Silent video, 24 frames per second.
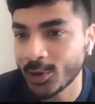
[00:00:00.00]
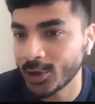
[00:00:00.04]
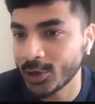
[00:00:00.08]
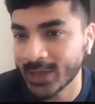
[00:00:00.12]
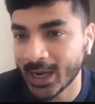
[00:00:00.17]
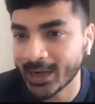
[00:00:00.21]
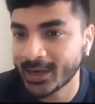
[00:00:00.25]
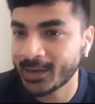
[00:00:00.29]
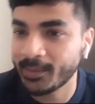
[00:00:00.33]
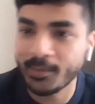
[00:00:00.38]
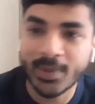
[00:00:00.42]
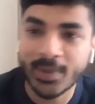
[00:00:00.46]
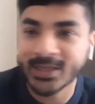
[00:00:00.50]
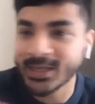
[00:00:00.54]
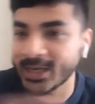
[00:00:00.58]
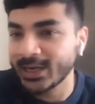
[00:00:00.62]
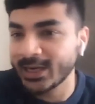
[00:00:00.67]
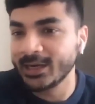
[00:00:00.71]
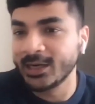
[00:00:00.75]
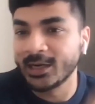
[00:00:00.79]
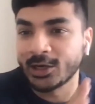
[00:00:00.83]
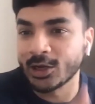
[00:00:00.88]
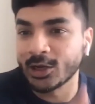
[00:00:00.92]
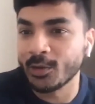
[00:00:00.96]
because that
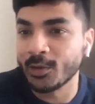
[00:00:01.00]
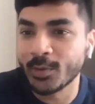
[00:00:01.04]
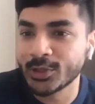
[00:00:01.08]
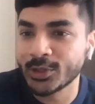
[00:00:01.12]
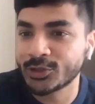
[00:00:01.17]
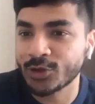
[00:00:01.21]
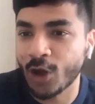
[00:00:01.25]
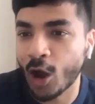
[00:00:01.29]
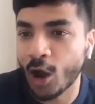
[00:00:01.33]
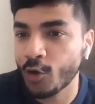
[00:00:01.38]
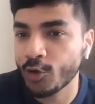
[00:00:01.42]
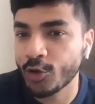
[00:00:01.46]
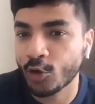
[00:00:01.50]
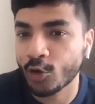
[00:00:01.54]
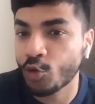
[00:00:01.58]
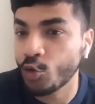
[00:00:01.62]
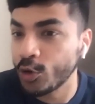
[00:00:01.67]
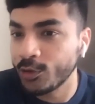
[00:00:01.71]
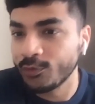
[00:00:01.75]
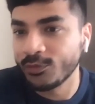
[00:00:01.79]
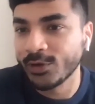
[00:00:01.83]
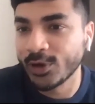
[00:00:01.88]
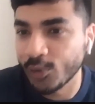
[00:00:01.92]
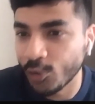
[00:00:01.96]
basically determines how your code